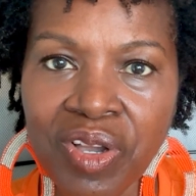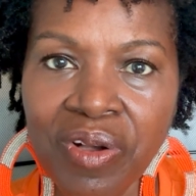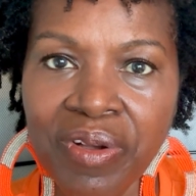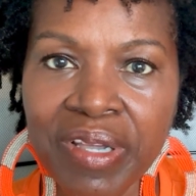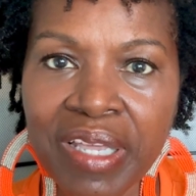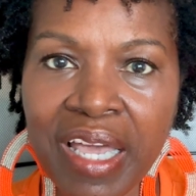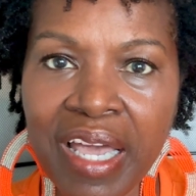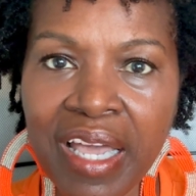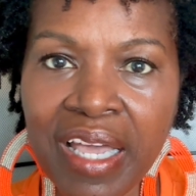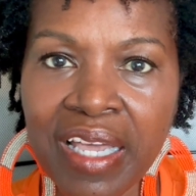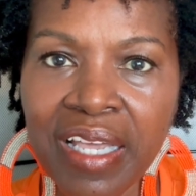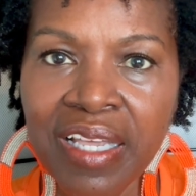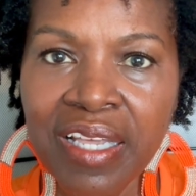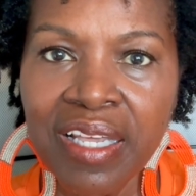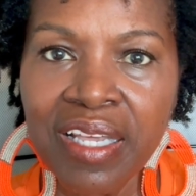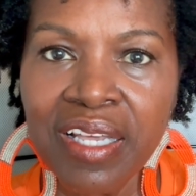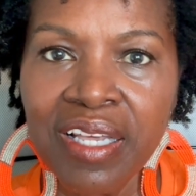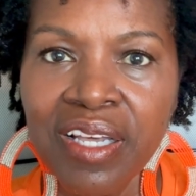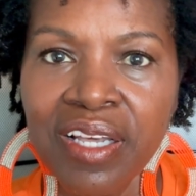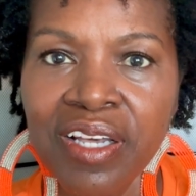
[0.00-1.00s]
okay,
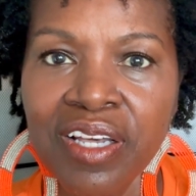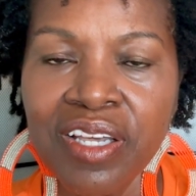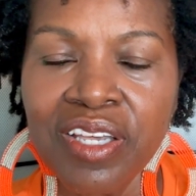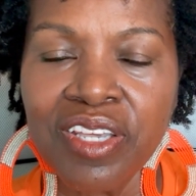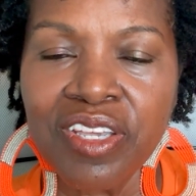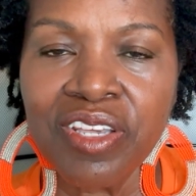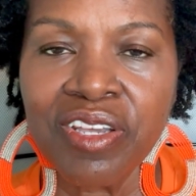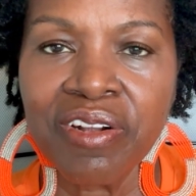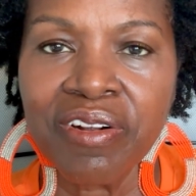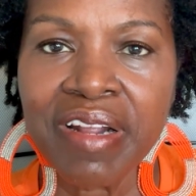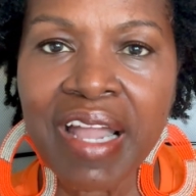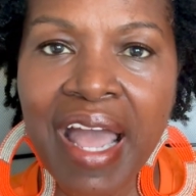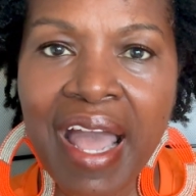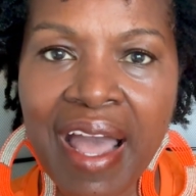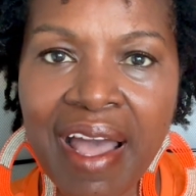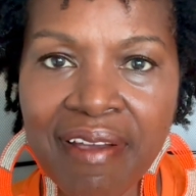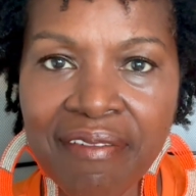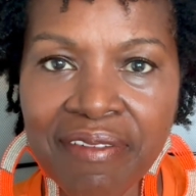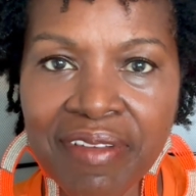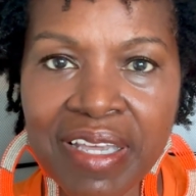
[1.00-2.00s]
you're
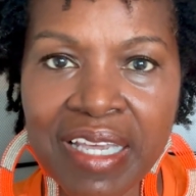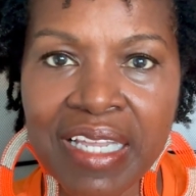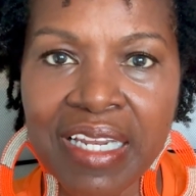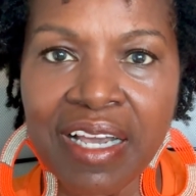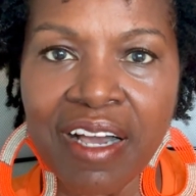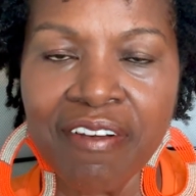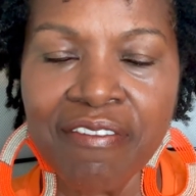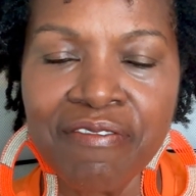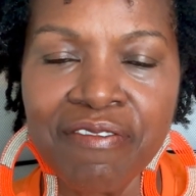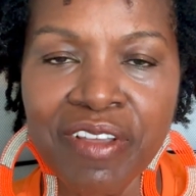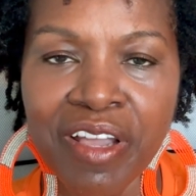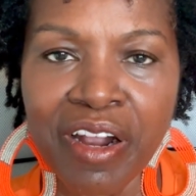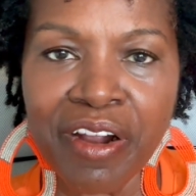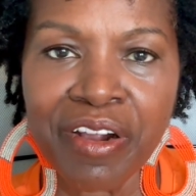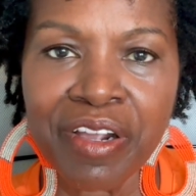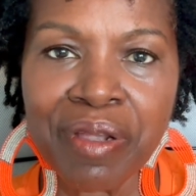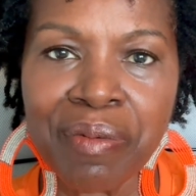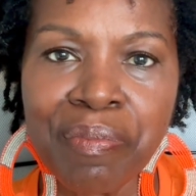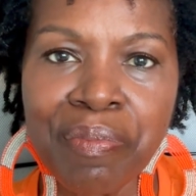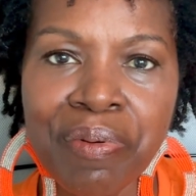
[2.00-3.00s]
having a
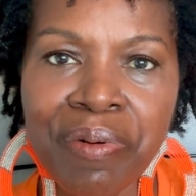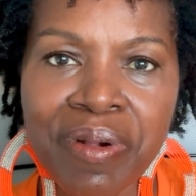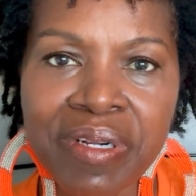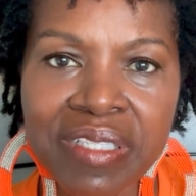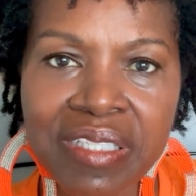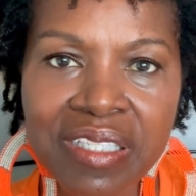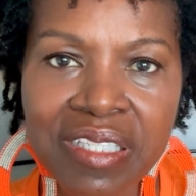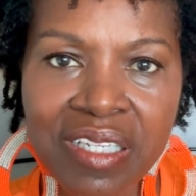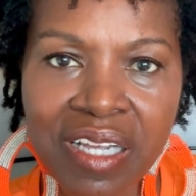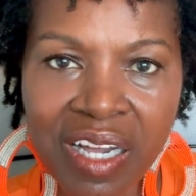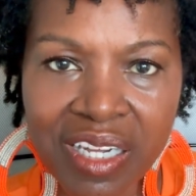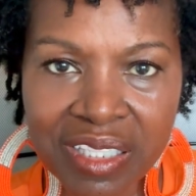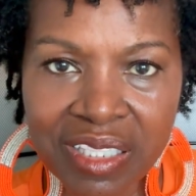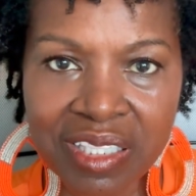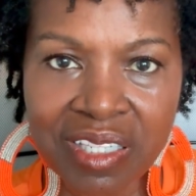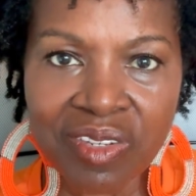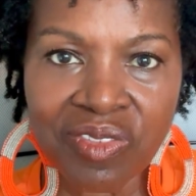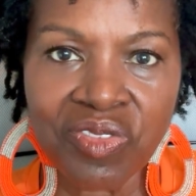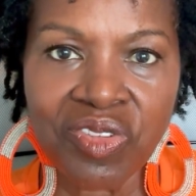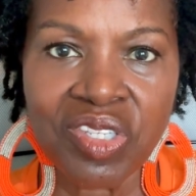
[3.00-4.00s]
very
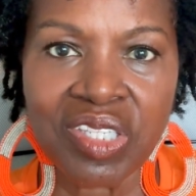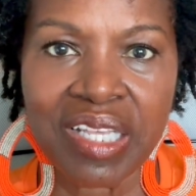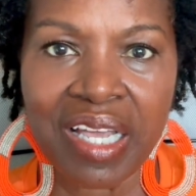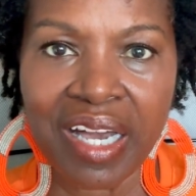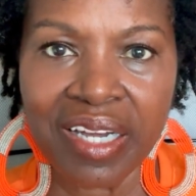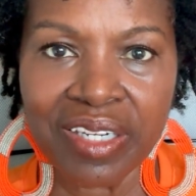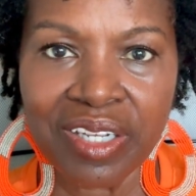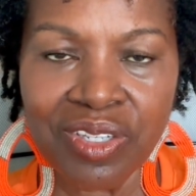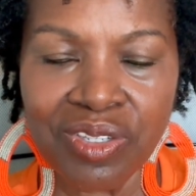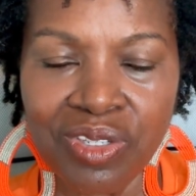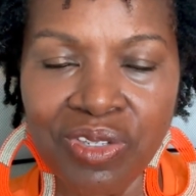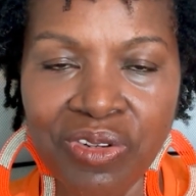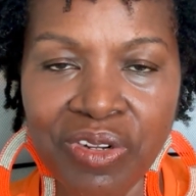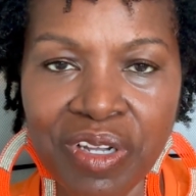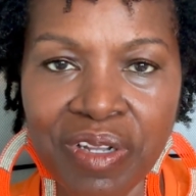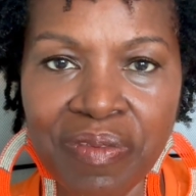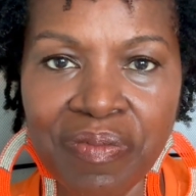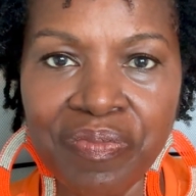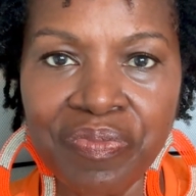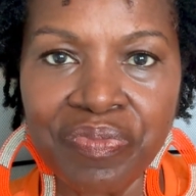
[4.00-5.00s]
productive scouting
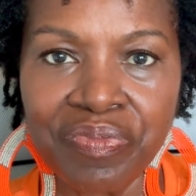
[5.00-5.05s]
trip